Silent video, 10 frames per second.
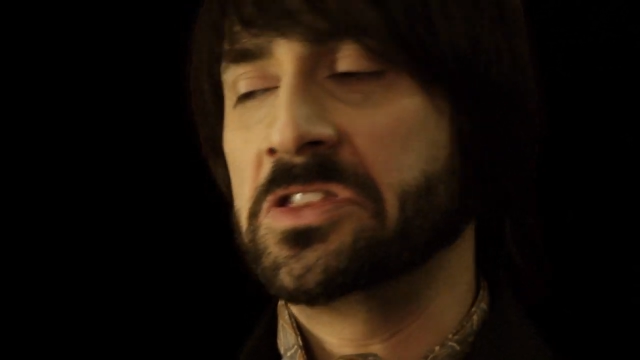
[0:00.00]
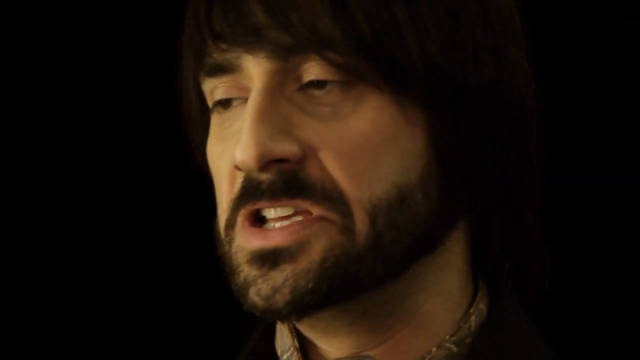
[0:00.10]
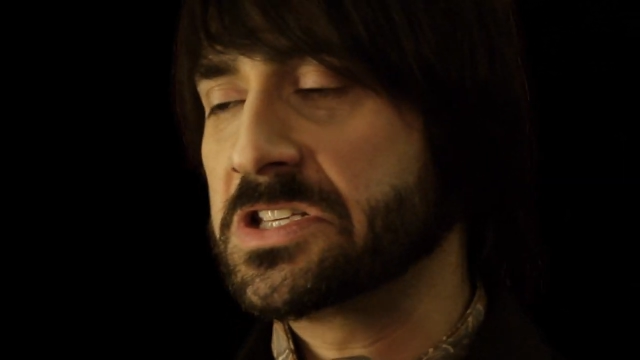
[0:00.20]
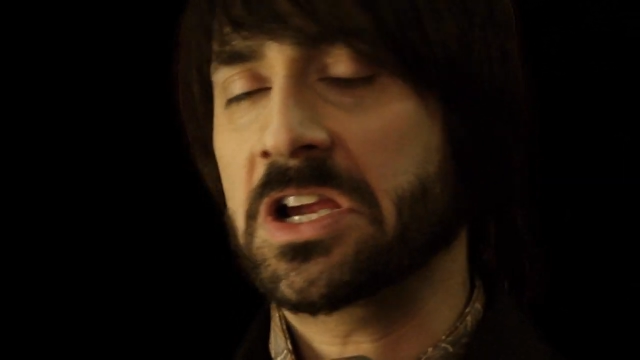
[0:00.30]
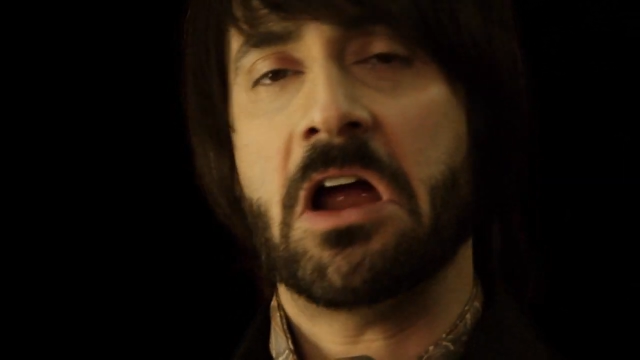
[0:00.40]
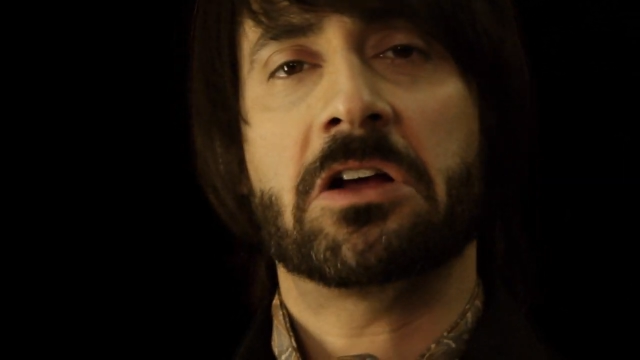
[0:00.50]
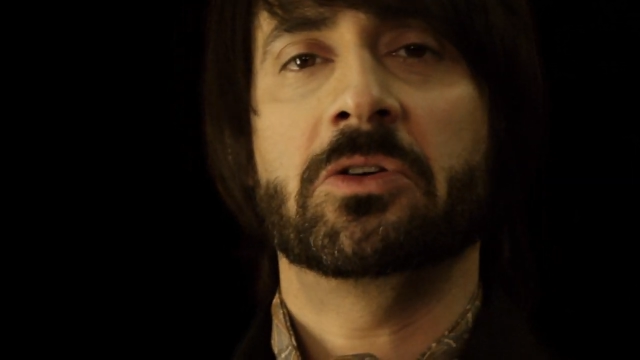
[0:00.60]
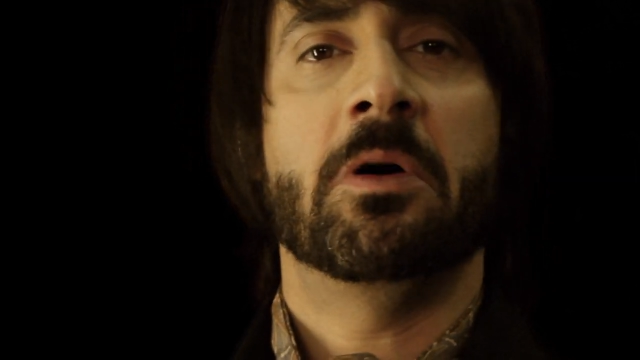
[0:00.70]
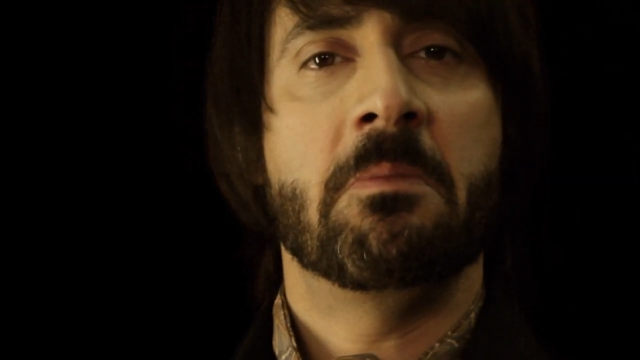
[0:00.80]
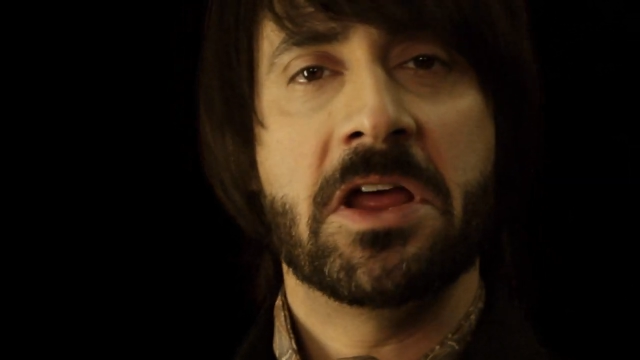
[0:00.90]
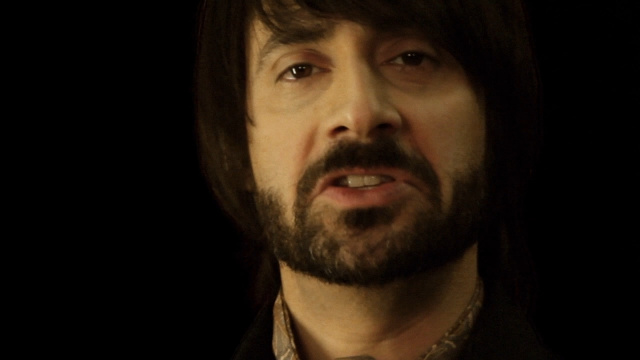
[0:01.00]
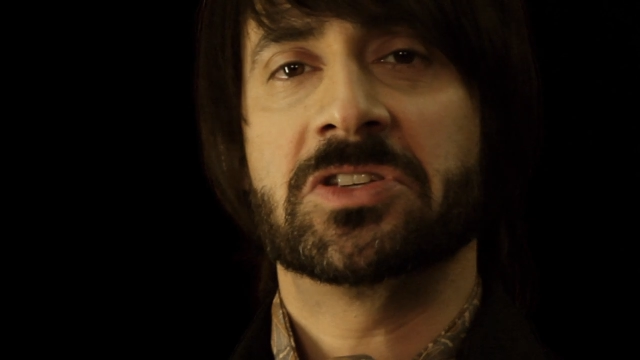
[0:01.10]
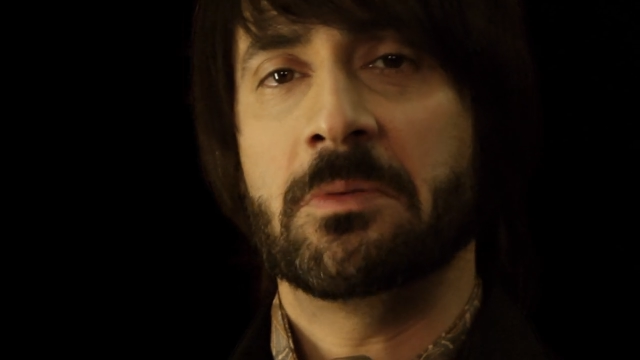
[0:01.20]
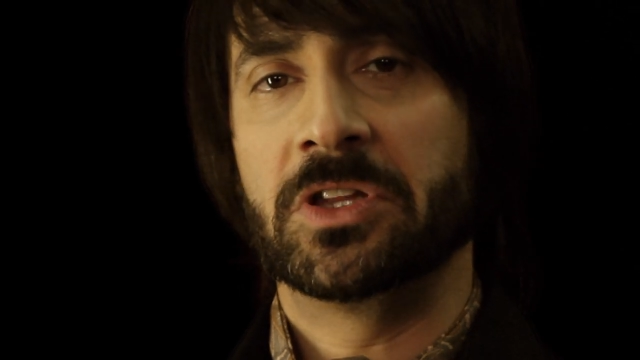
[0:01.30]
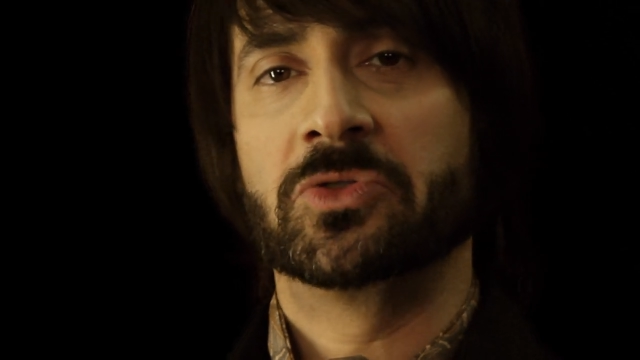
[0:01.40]
This character will mean
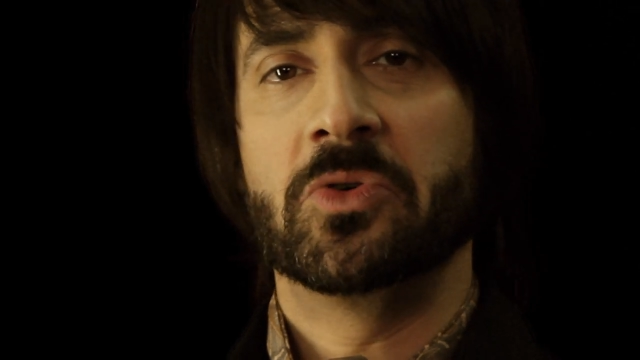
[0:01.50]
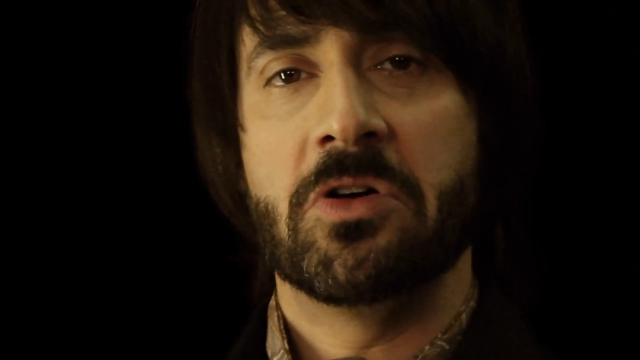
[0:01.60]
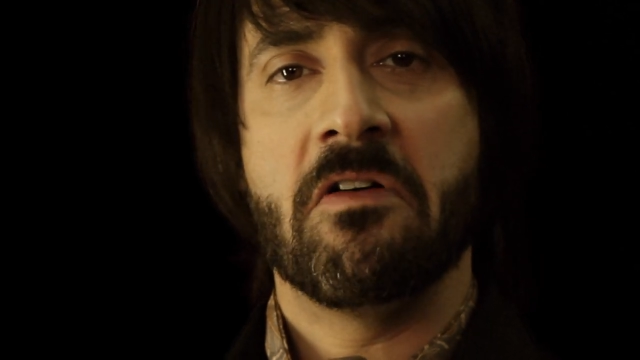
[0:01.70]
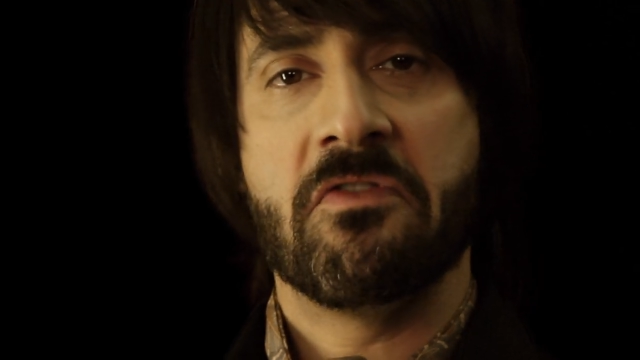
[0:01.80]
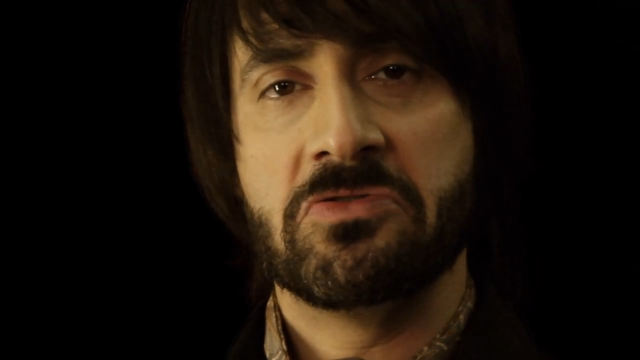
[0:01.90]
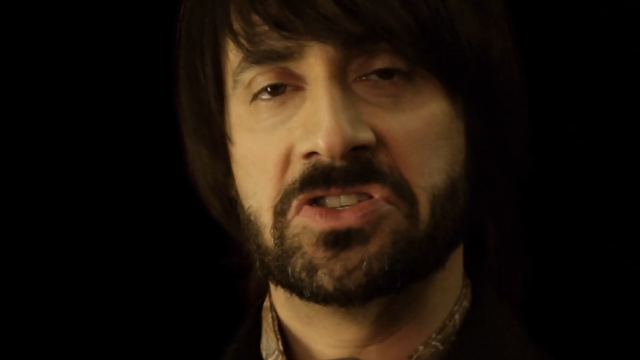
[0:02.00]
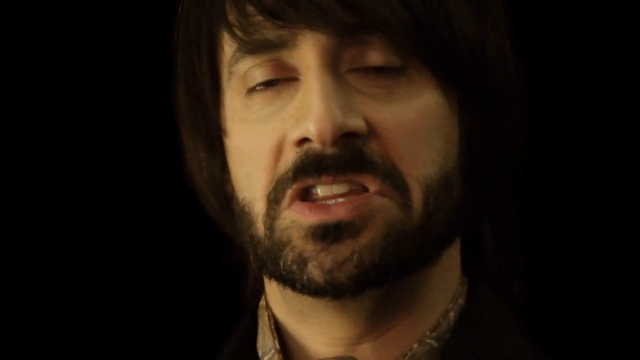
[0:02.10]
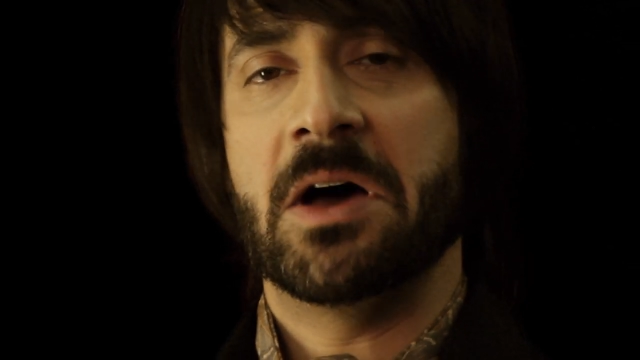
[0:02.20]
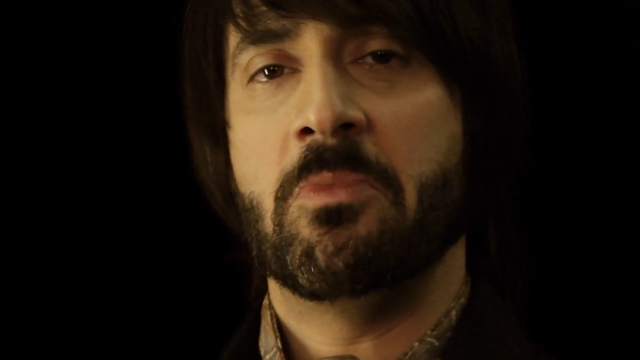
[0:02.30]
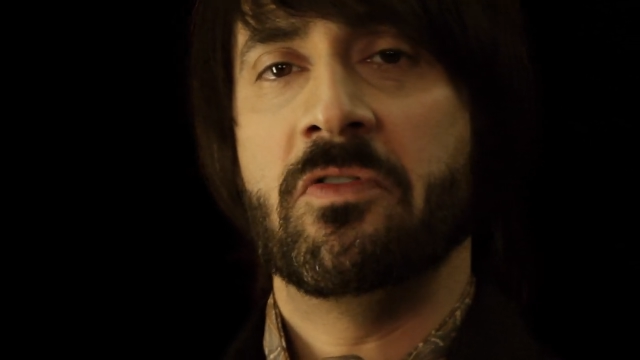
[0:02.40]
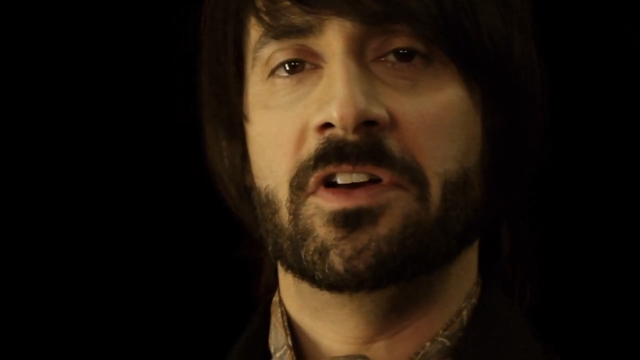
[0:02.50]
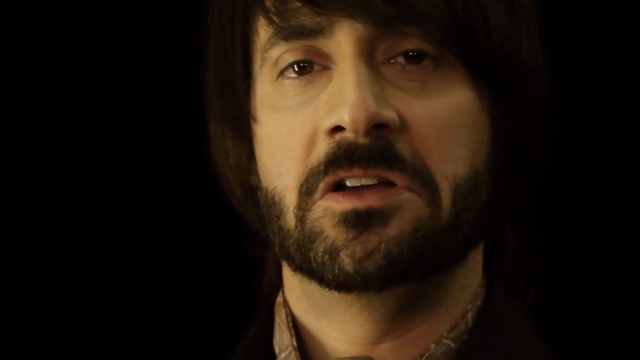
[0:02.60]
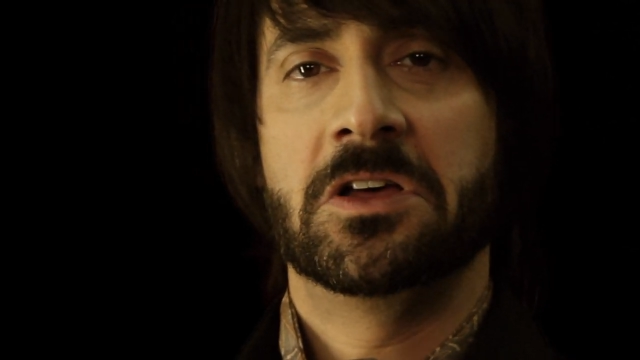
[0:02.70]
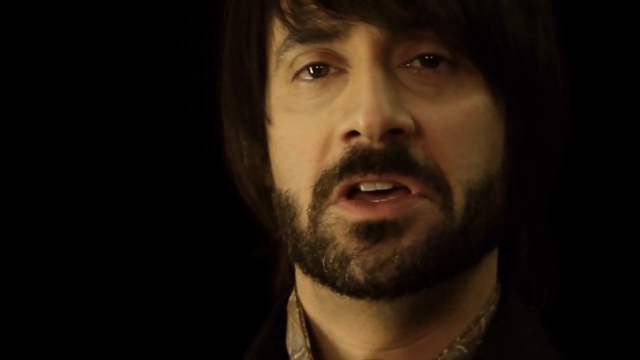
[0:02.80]
something to you if you see that movie.